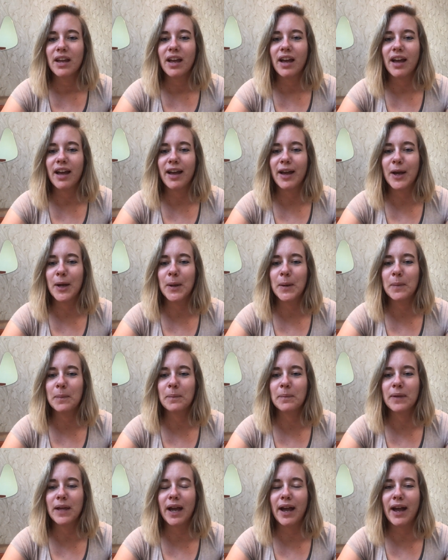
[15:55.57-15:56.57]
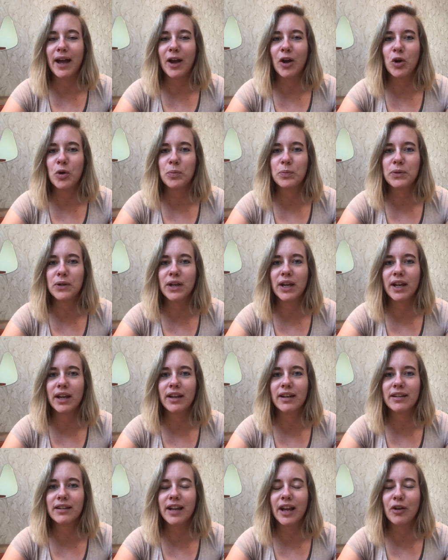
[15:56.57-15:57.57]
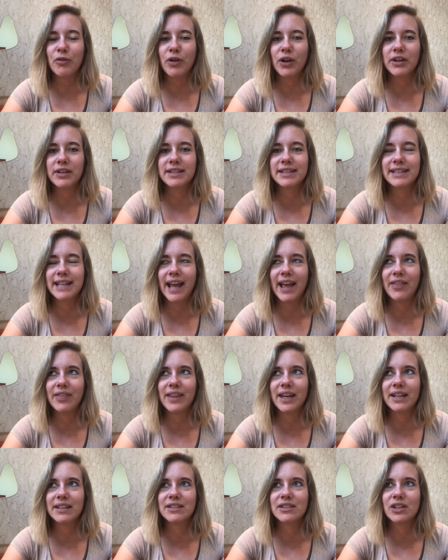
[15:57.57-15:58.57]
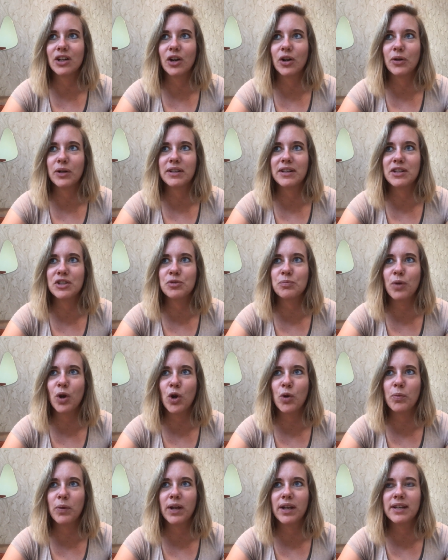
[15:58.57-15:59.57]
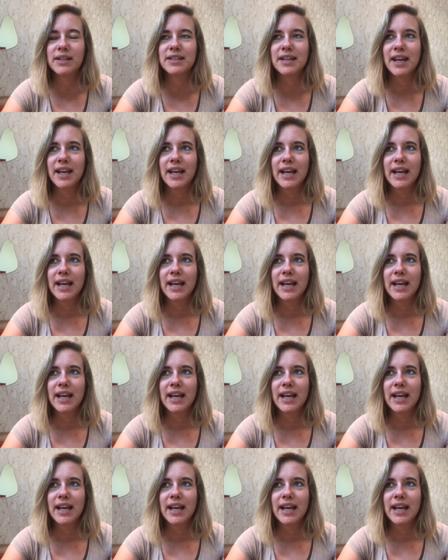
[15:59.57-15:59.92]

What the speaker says: I hope you can kind of understand that. So at this moment,